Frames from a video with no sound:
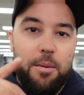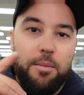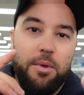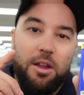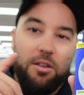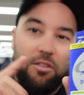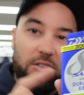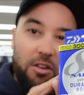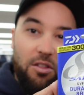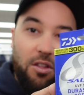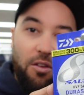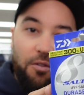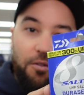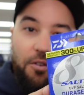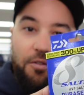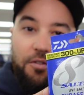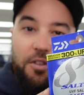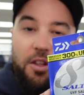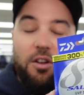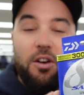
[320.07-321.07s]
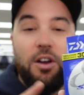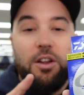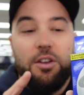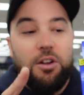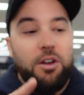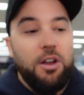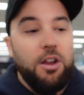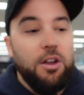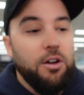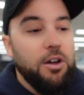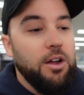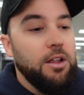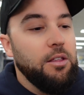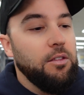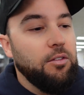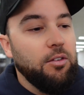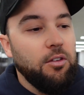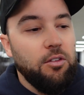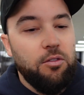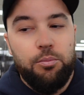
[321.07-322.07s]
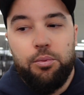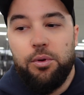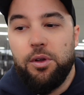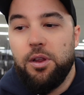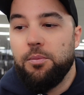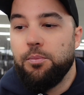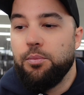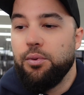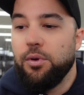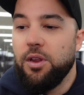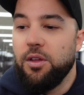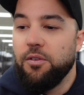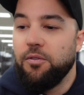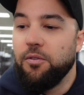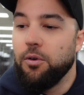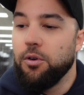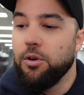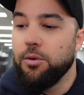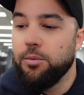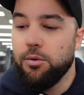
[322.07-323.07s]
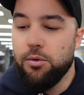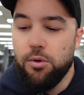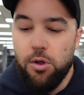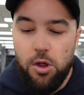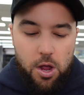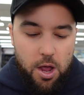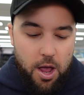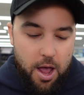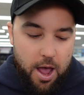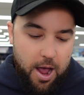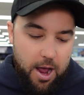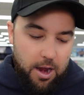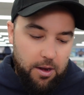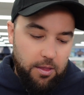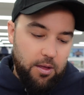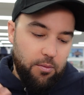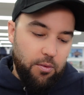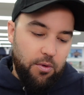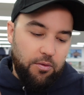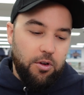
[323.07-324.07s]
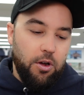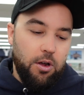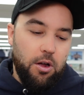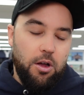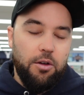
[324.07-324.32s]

It's only $59.99, so it's pretty affordable. And then we've got